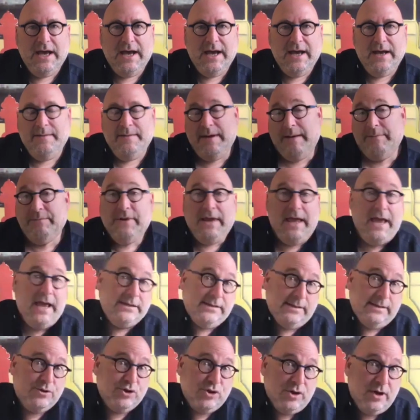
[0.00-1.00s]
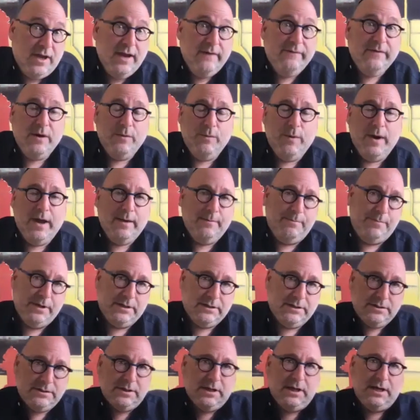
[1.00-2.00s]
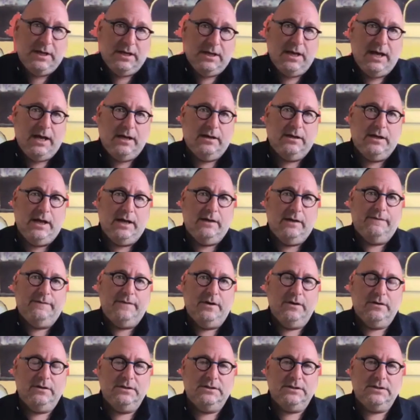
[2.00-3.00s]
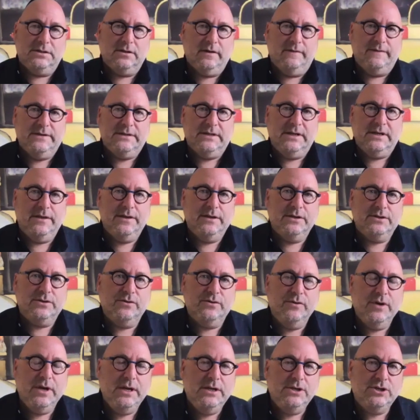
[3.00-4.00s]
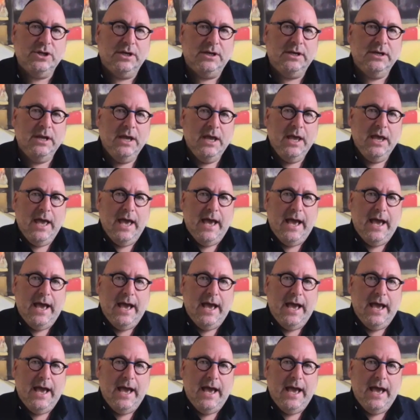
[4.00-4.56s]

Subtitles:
as I'm sure everywhere, but our focus is obviously this region.